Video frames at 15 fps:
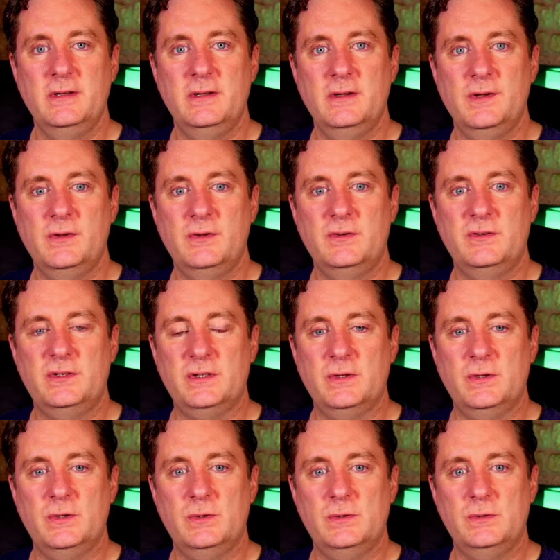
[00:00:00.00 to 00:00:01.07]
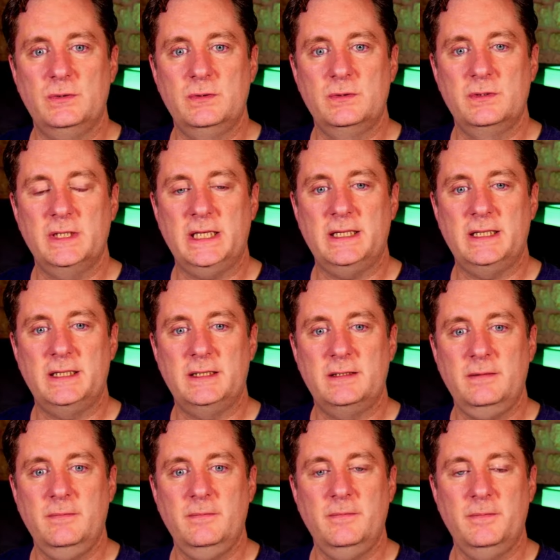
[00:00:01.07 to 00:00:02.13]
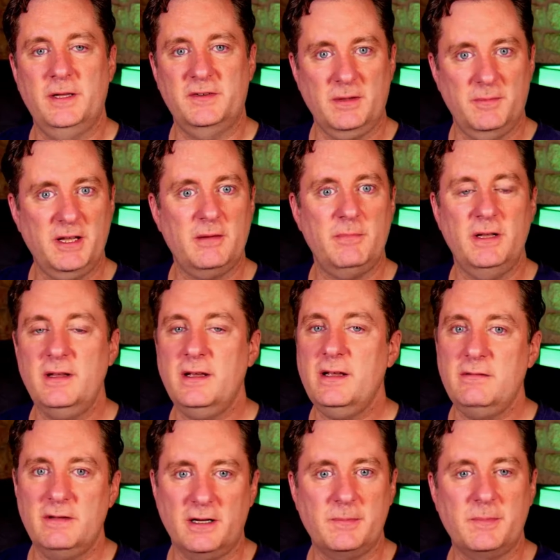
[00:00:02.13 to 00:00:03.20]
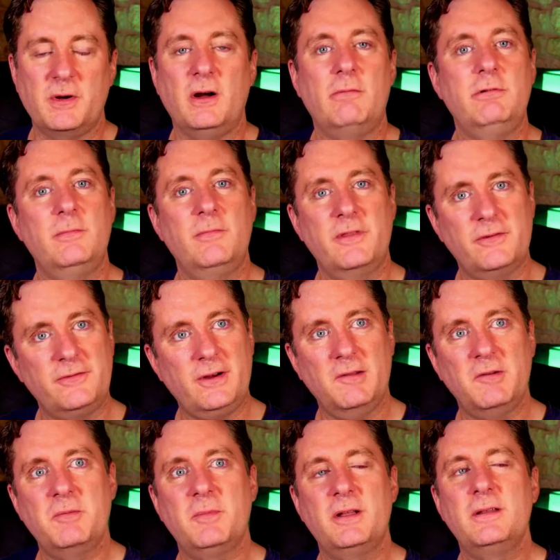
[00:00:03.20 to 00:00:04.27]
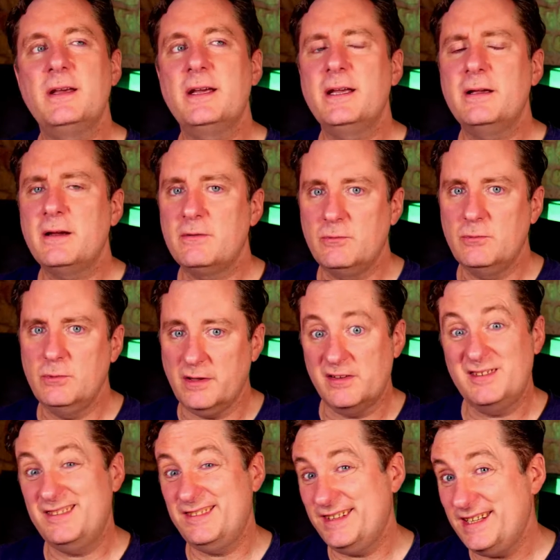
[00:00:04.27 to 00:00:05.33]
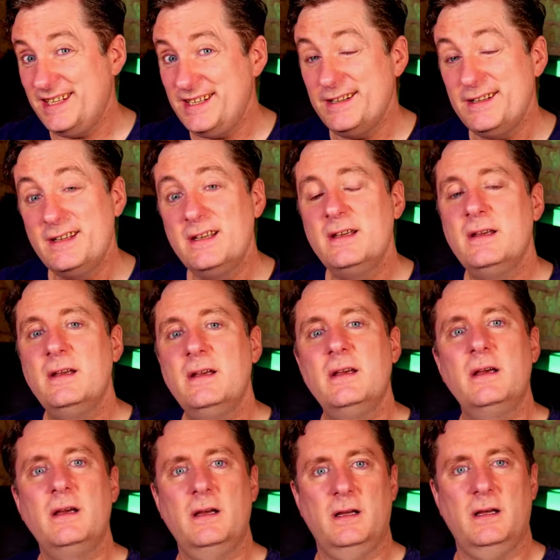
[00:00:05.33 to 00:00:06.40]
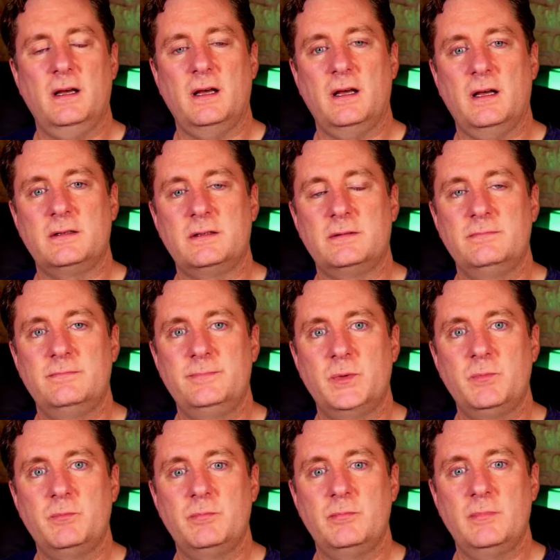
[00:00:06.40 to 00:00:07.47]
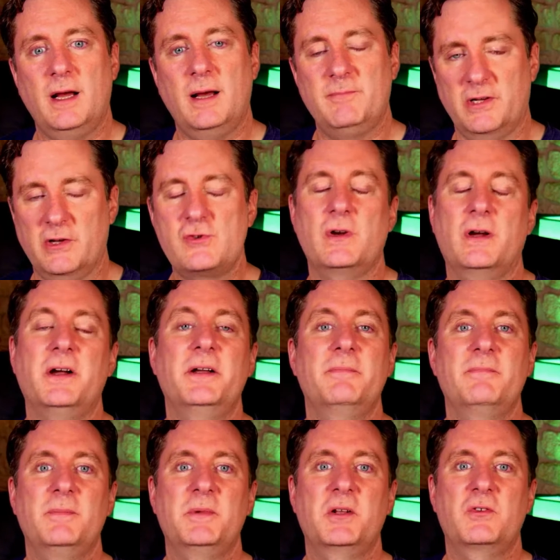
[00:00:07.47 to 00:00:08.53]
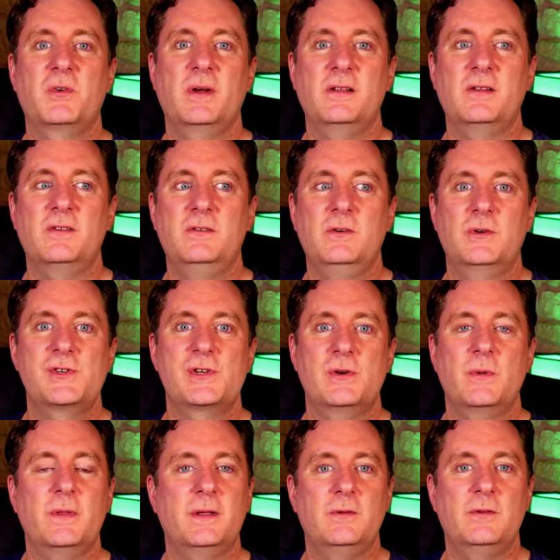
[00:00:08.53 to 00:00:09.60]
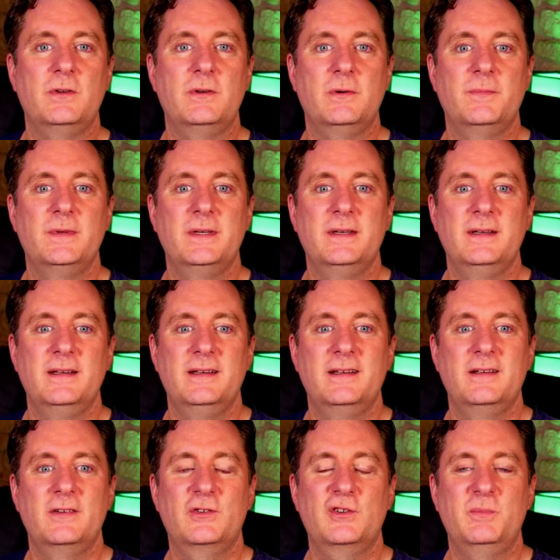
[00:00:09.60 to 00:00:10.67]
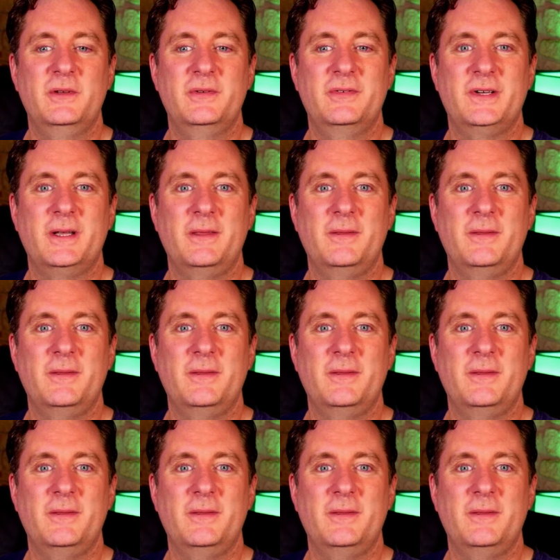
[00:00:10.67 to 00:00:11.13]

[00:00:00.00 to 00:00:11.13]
So this coming up Monday, not a problem. The following Monday, we'll see. But I'm going to try. I'm going to try to do a show then too. Should be fun.